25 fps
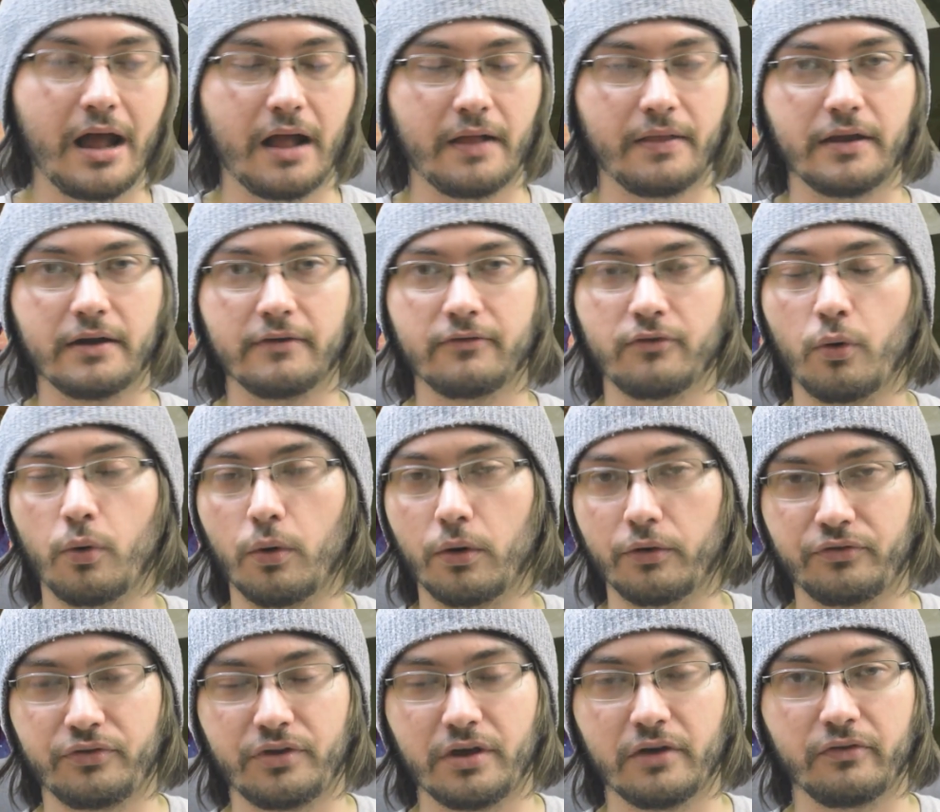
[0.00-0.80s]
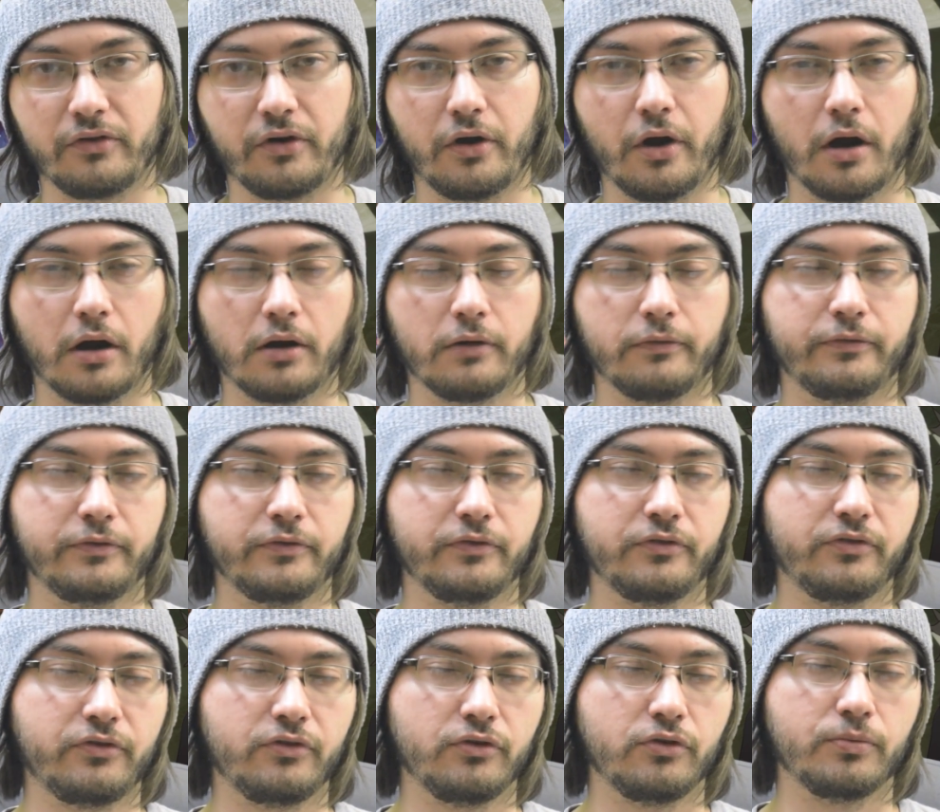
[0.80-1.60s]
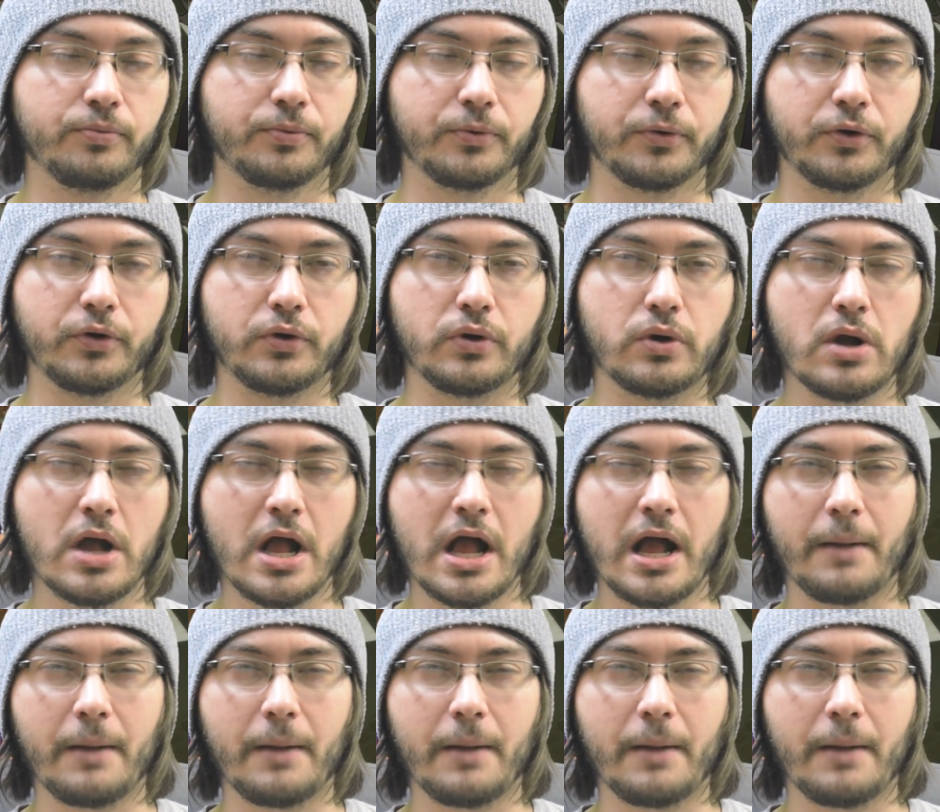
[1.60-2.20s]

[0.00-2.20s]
And then, of course, you have Garf and Subaru.